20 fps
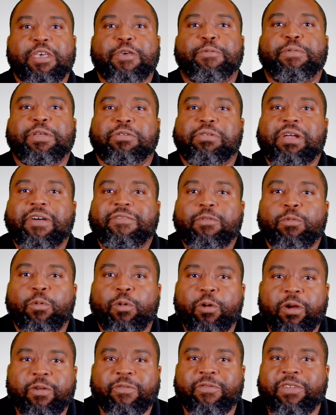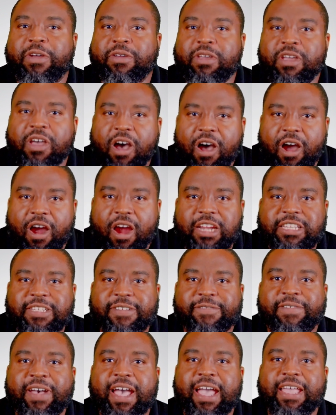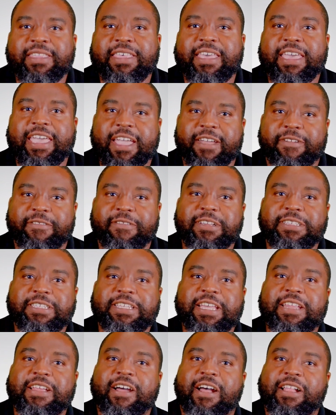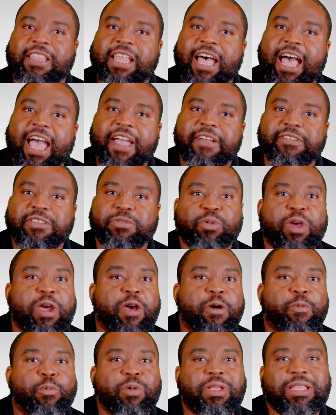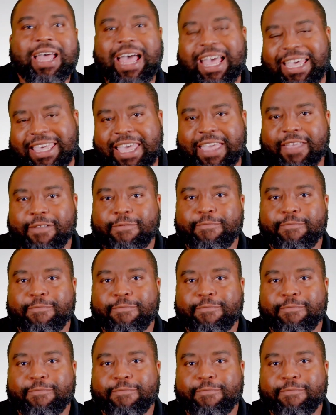We don't have to work very hard to find the areas in our lives where we're lacking,